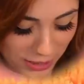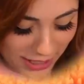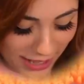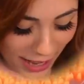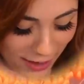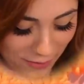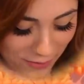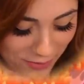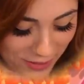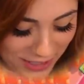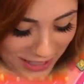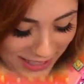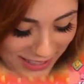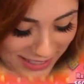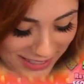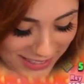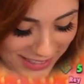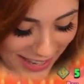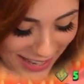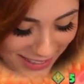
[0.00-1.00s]
I feel like
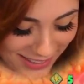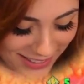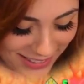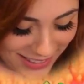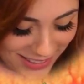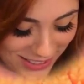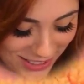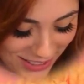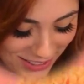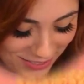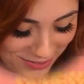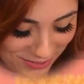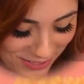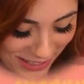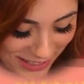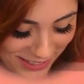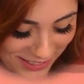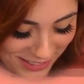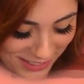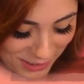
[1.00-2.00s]
Lex could just
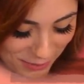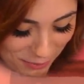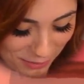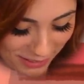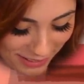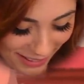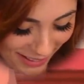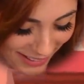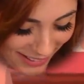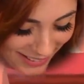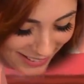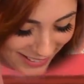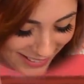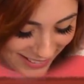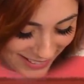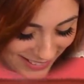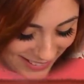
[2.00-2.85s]
regular play.